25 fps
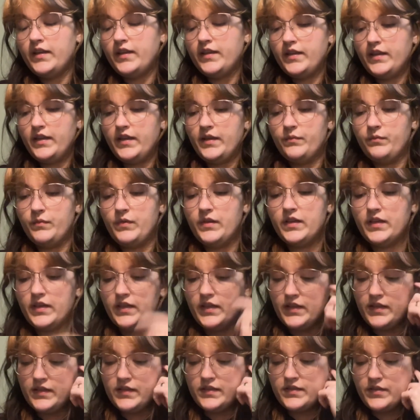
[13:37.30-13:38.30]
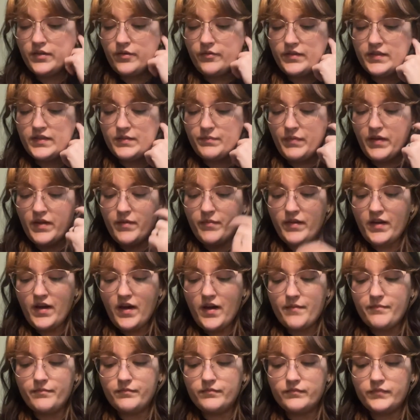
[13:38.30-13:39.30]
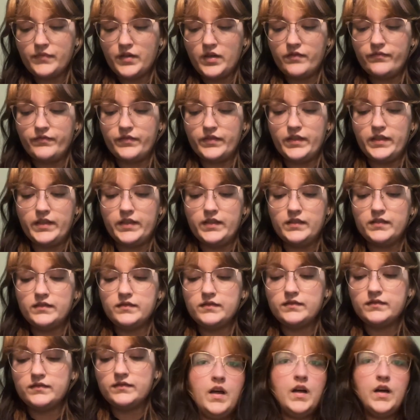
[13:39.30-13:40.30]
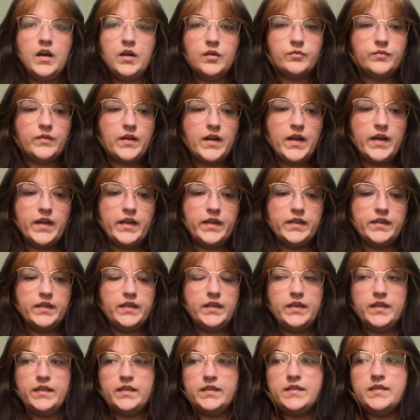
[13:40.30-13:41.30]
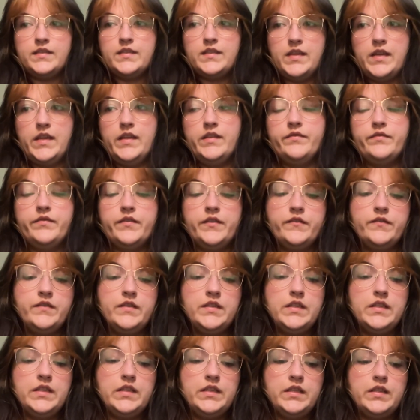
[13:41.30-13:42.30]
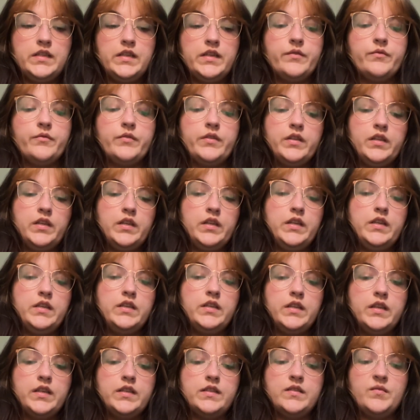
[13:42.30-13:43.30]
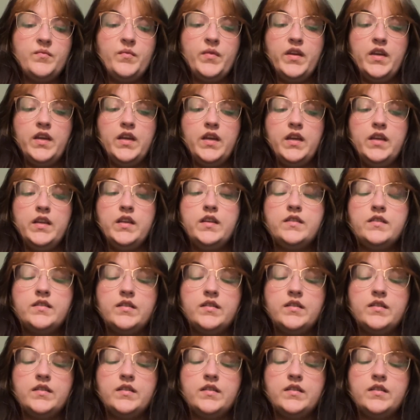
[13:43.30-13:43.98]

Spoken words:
And we can sew this baby up, hopefully. All right, it's 10:15. I really need to get to bed.